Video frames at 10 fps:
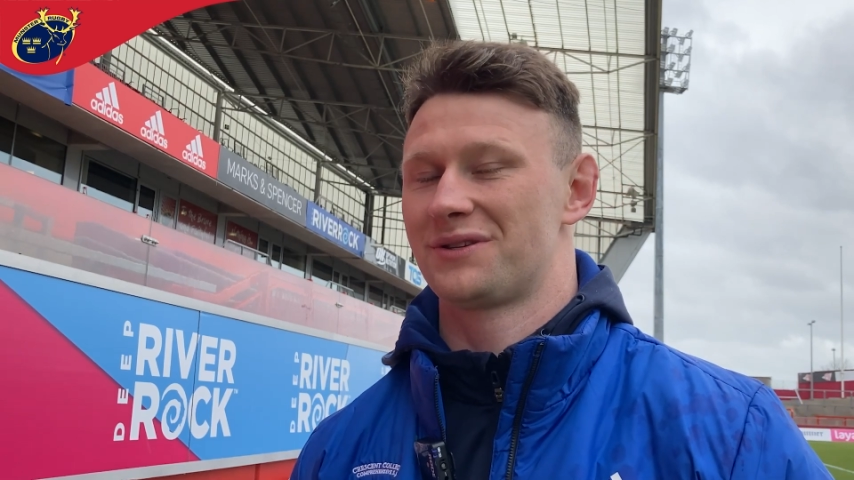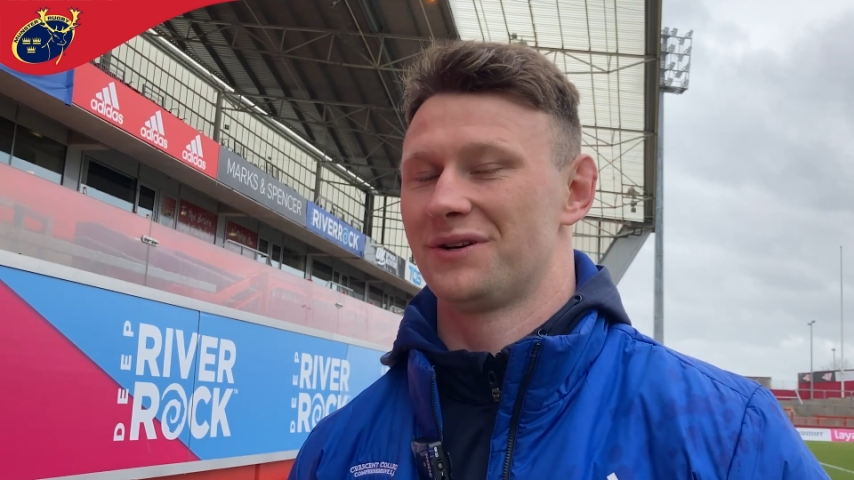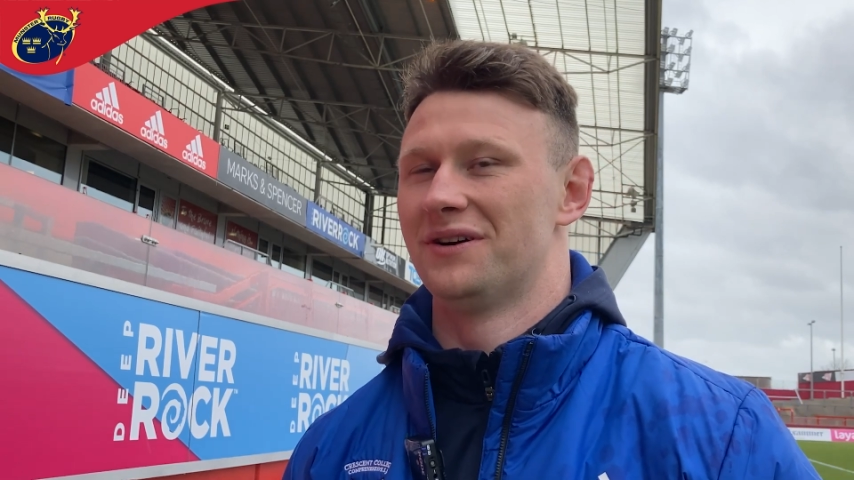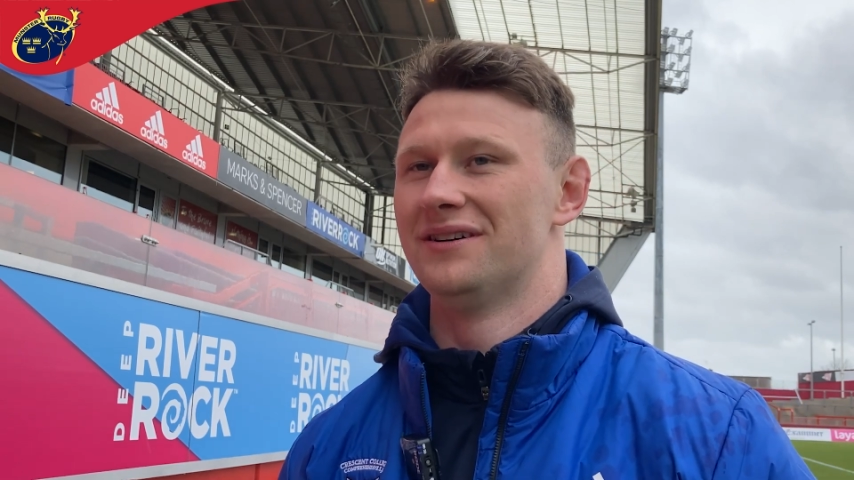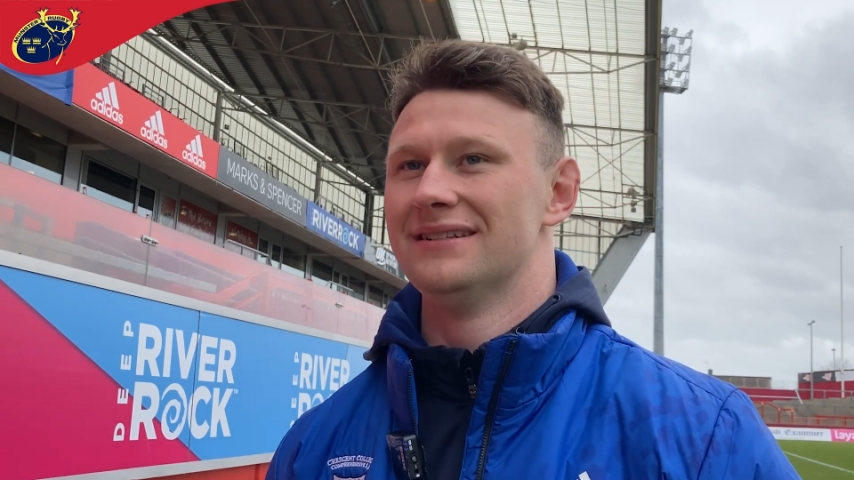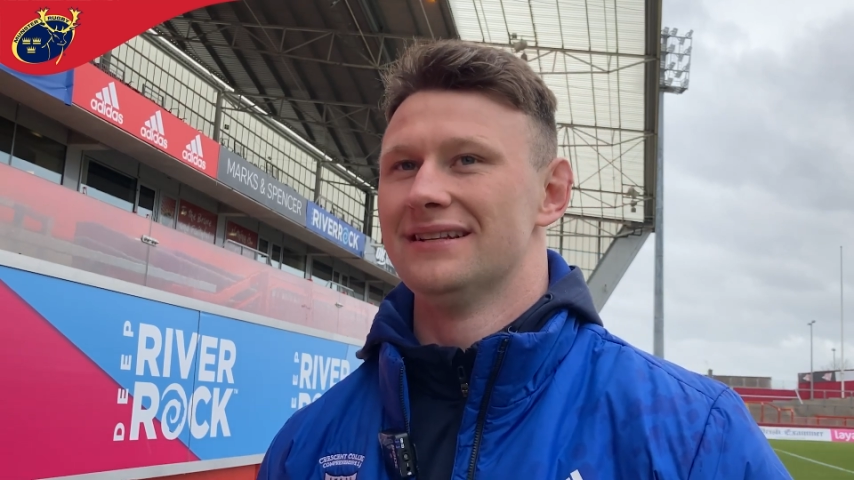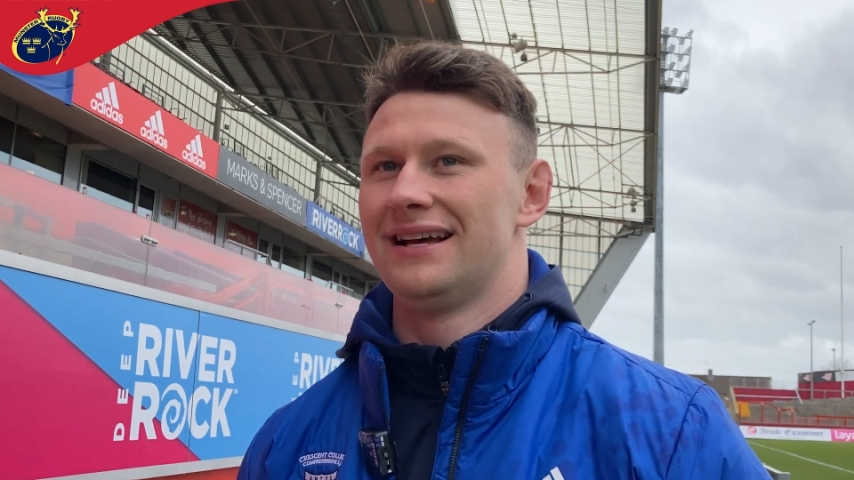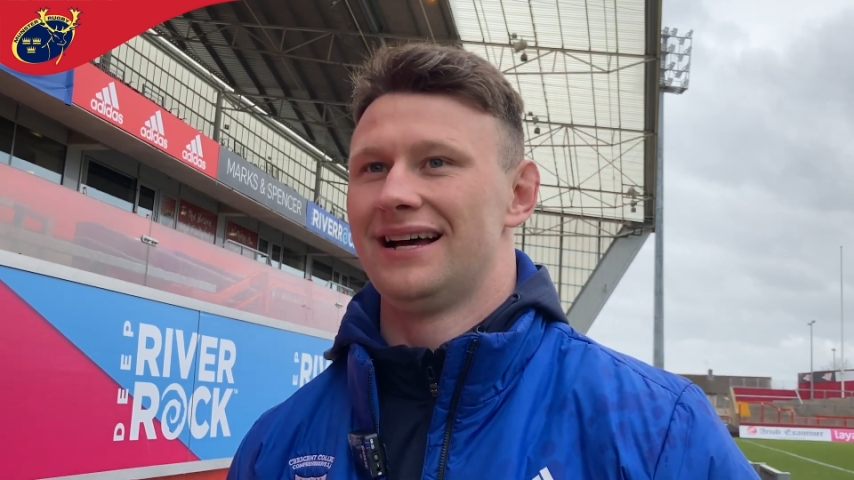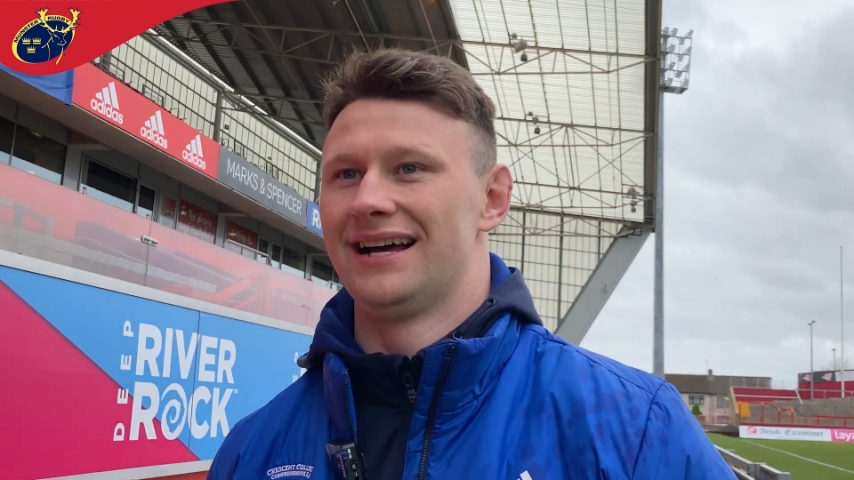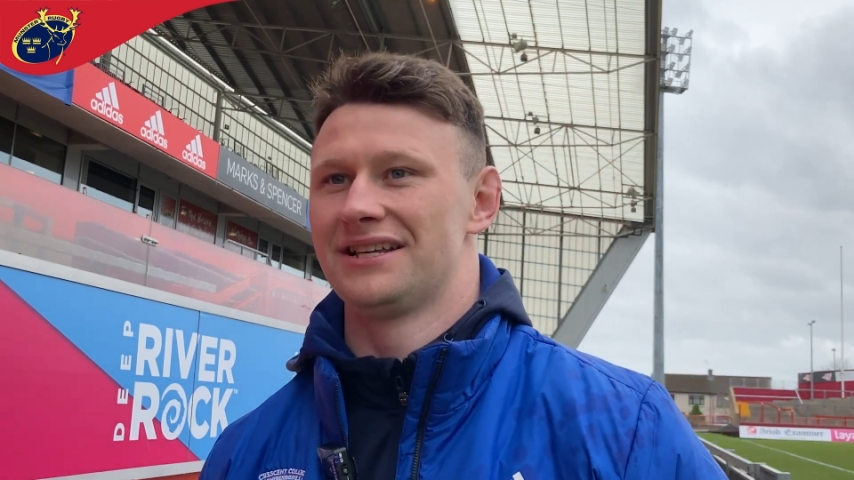So
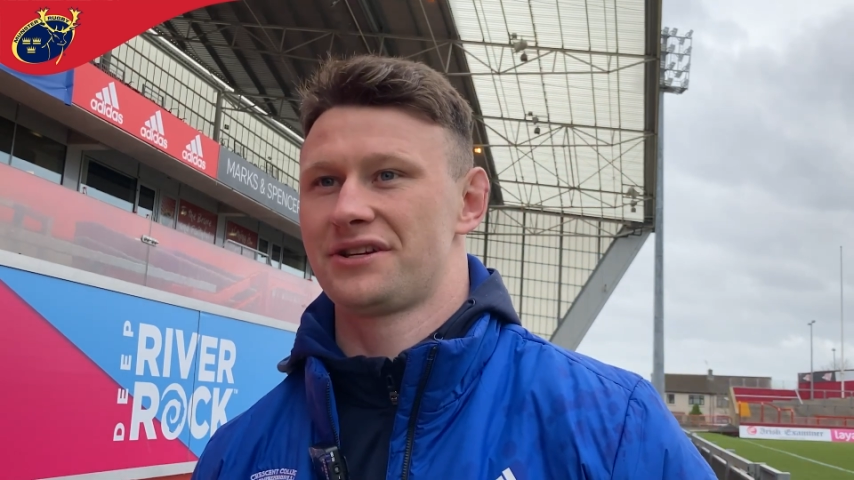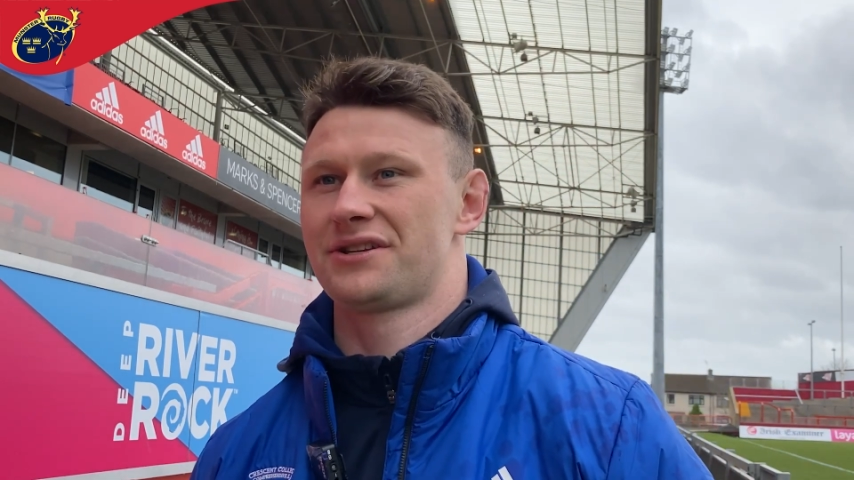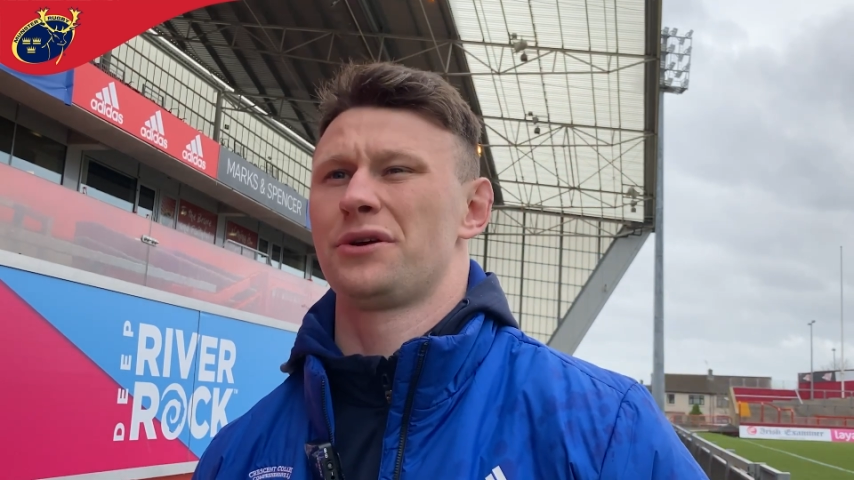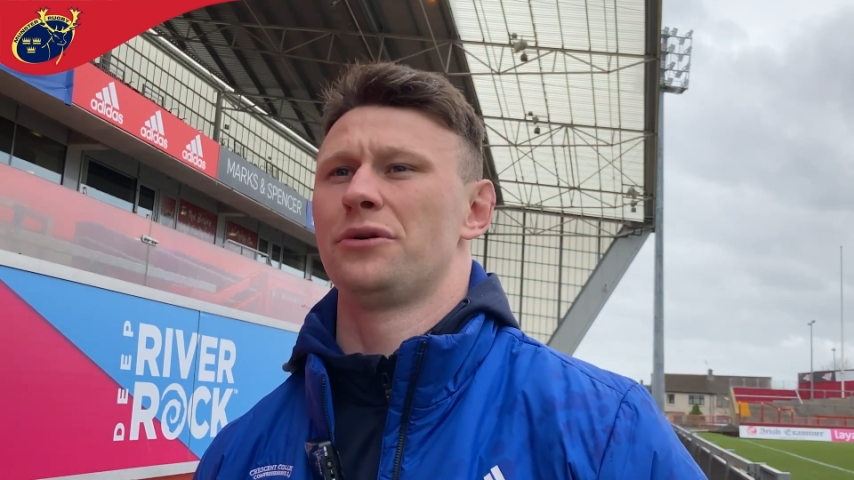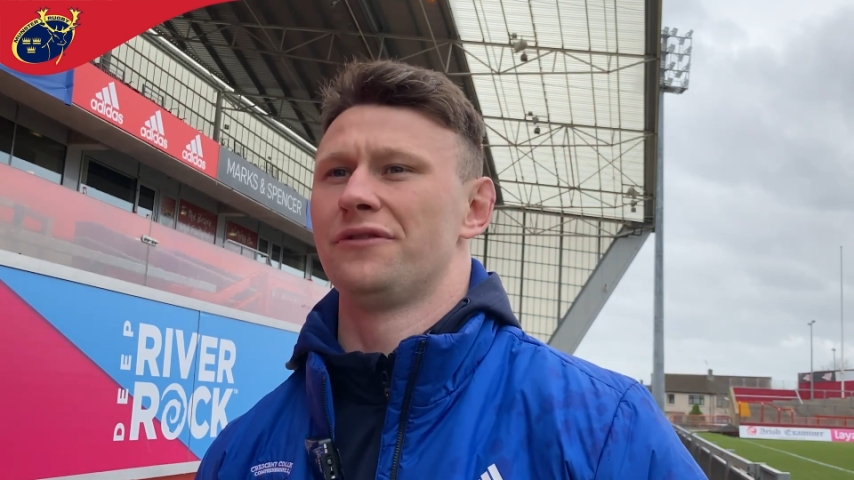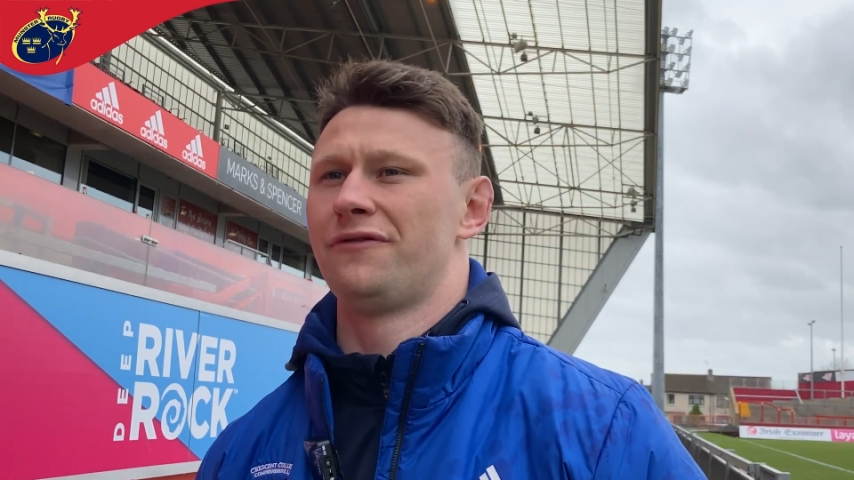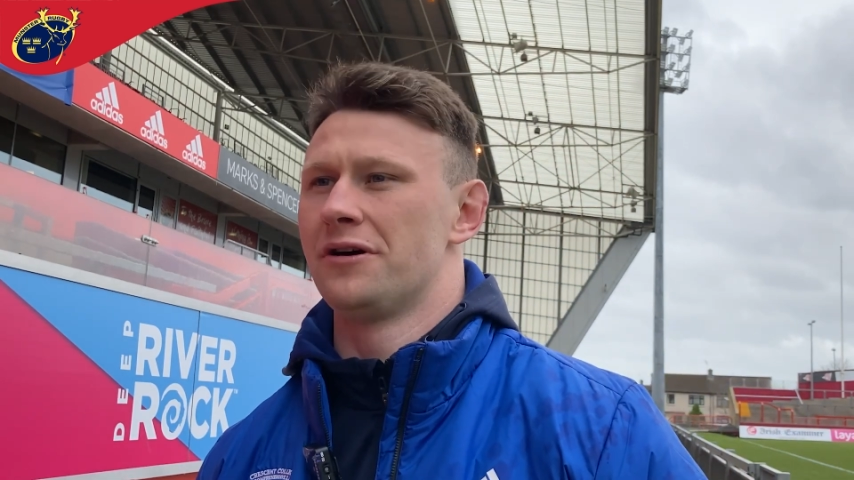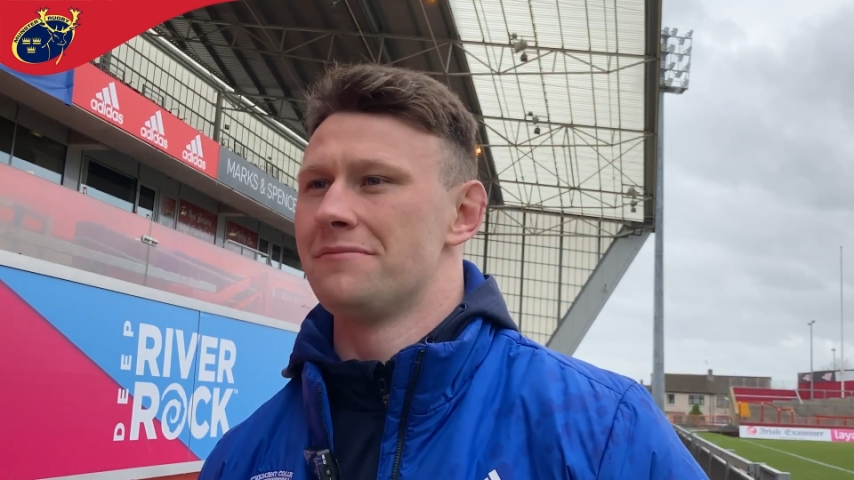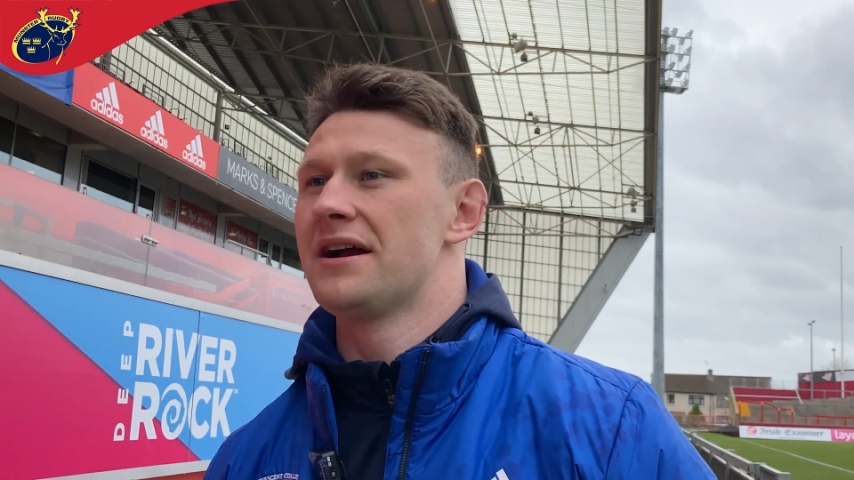just showed the fine